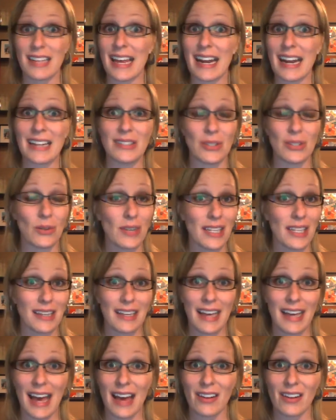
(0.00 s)
and I don't get
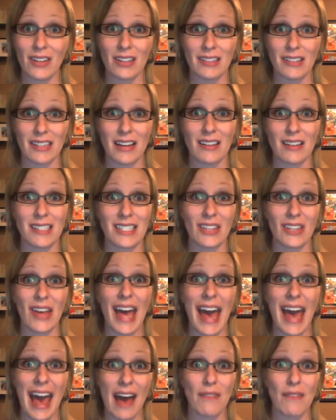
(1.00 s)
the catalogs out
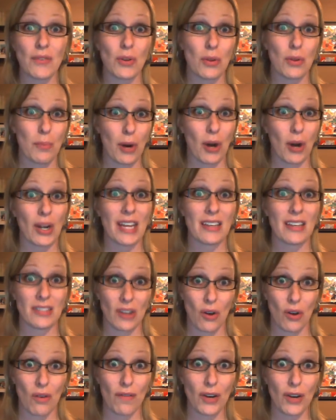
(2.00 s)
until after the party
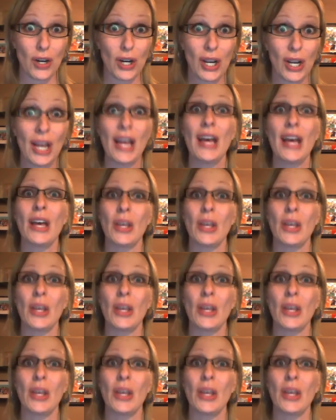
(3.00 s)
is over.